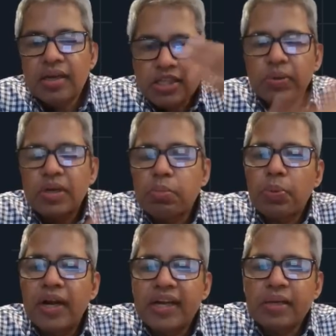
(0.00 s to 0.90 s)
as per a
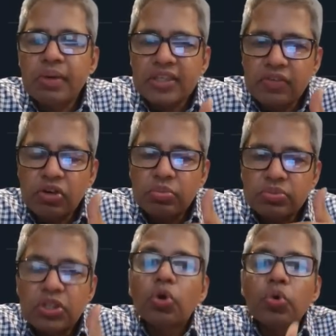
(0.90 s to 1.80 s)
proprietary method from
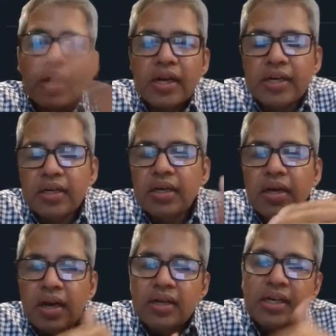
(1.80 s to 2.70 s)
0 to 100,
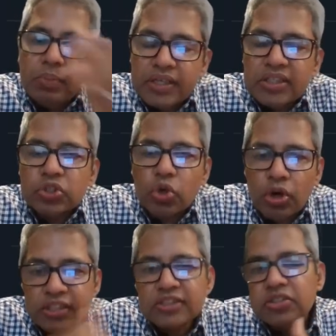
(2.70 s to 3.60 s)
100 being the
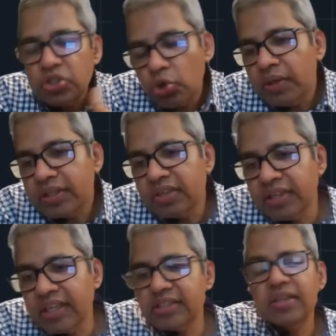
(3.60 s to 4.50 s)
strongest, 0 being the
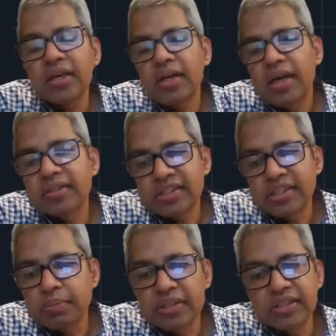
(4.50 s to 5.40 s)
weakest, and this
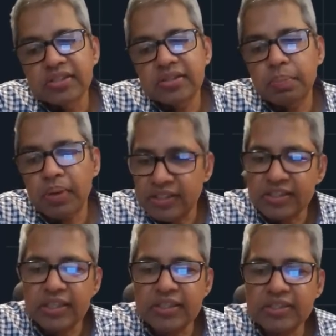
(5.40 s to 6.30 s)
is basis price
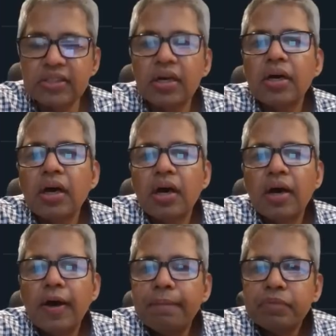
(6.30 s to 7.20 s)
trends.
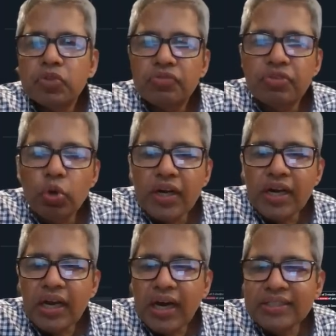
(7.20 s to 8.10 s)
So if we look
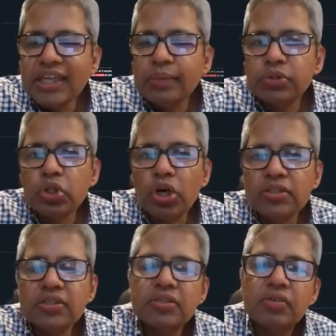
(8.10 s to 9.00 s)
at large cap
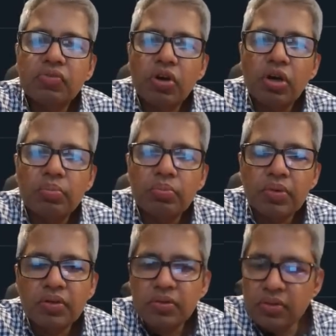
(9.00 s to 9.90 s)
stocks from
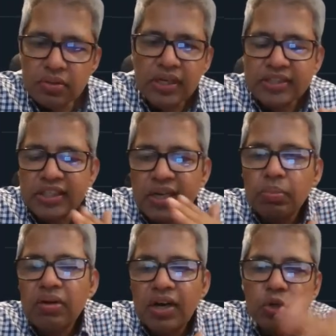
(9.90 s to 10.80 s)
let's say
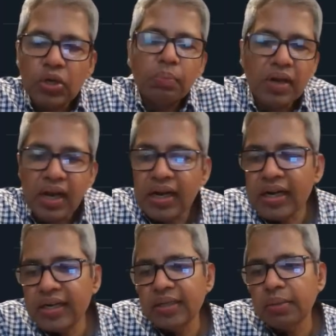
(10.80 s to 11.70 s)
number 1 to number
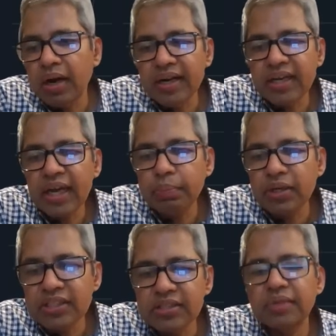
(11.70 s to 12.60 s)
100 in the market cap
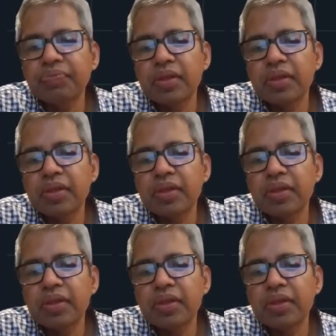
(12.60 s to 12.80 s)
list,